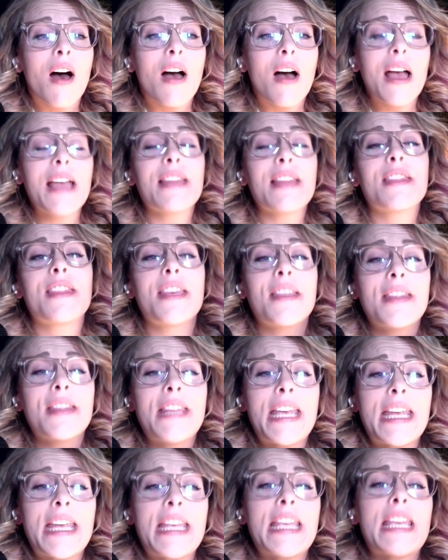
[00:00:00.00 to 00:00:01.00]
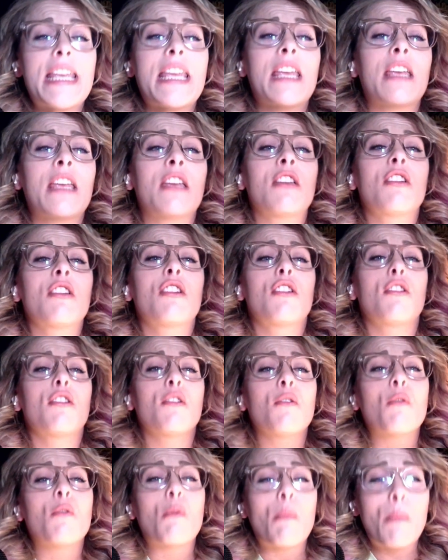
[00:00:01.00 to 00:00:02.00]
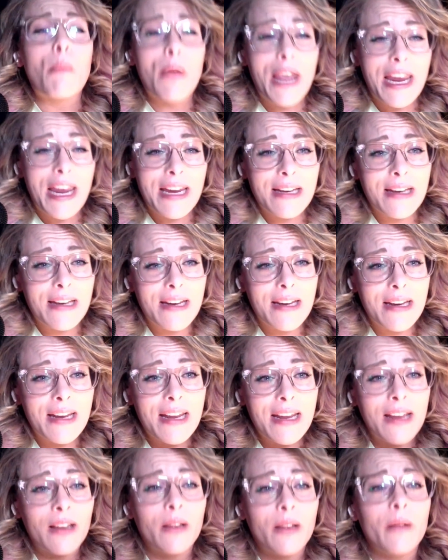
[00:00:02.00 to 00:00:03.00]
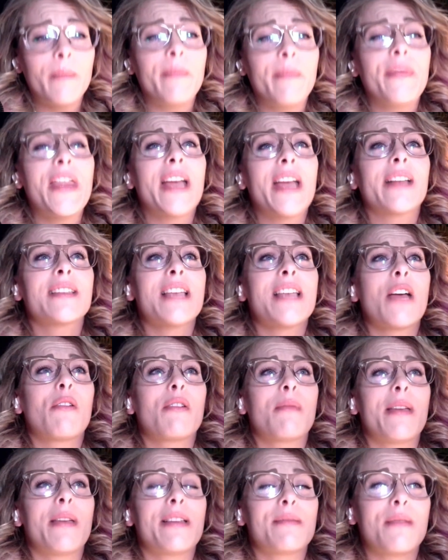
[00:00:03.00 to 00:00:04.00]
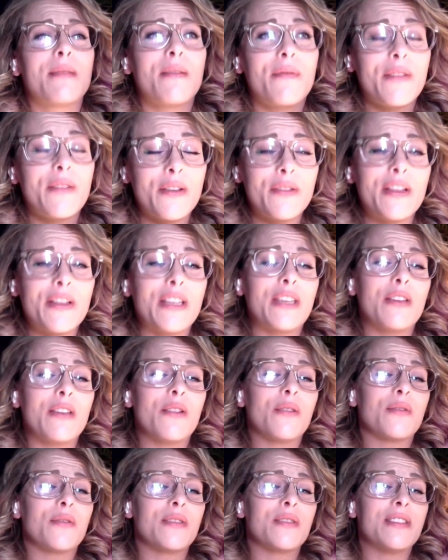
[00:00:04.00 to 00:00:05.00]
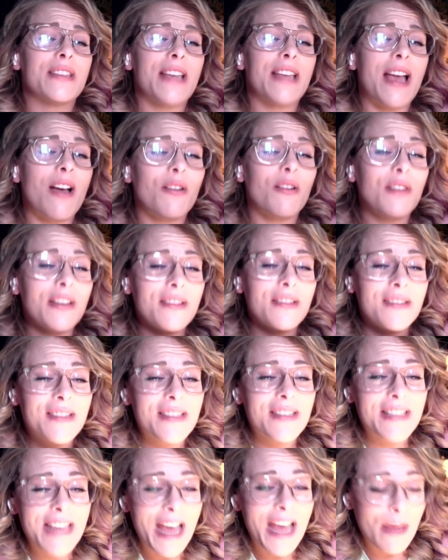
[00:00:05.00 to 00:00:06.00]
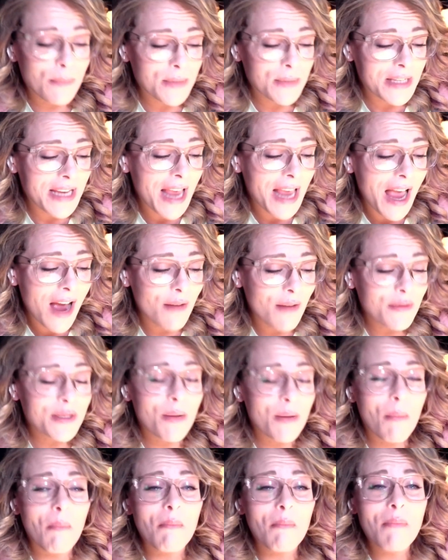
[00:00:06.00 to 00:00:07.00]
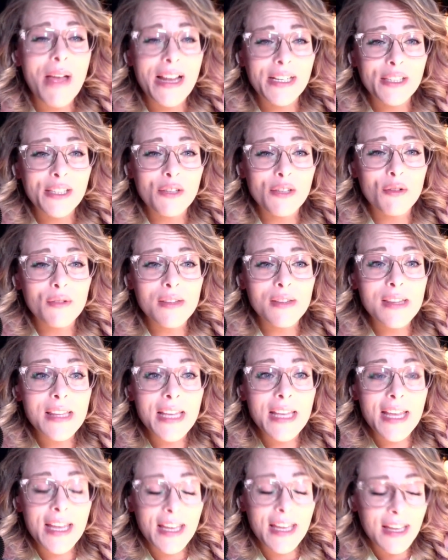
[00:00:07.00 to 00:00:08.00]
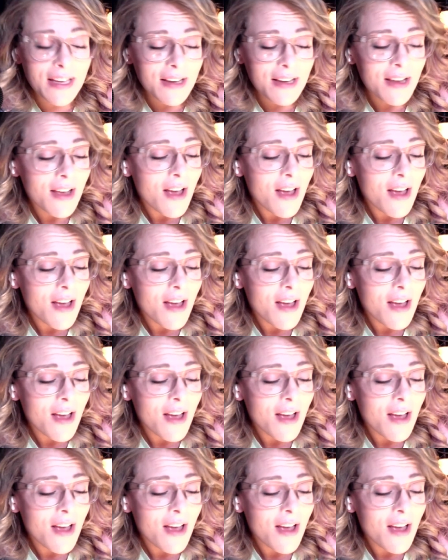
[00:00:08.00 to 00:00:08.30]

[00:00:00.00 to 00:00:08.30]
and then they incubated him. That's how he makes me feel, like he goes down in steps. Yeah, it was a medical thing.